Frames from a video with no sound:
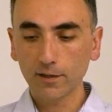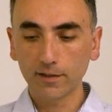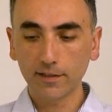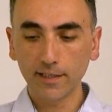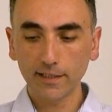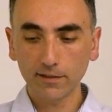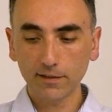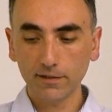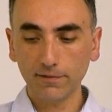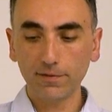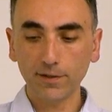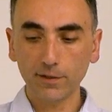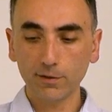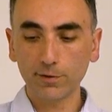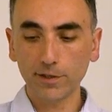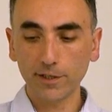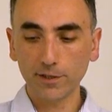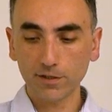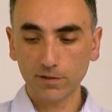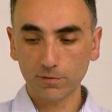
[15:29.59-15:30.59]
that
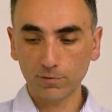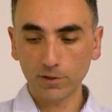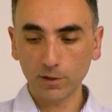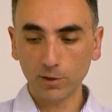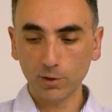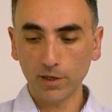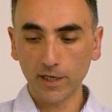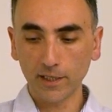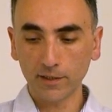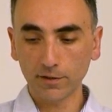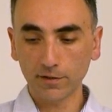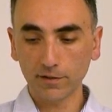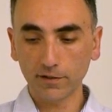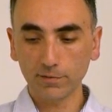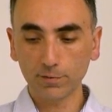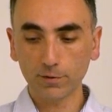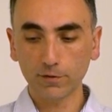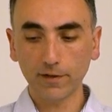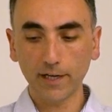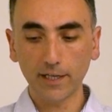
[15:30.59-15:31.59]
configuration will go under this
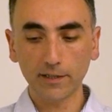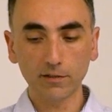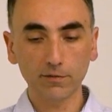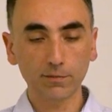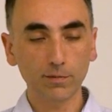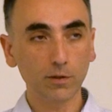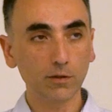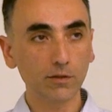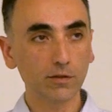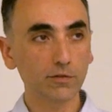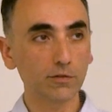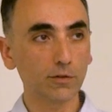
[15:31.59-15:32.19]
provider block.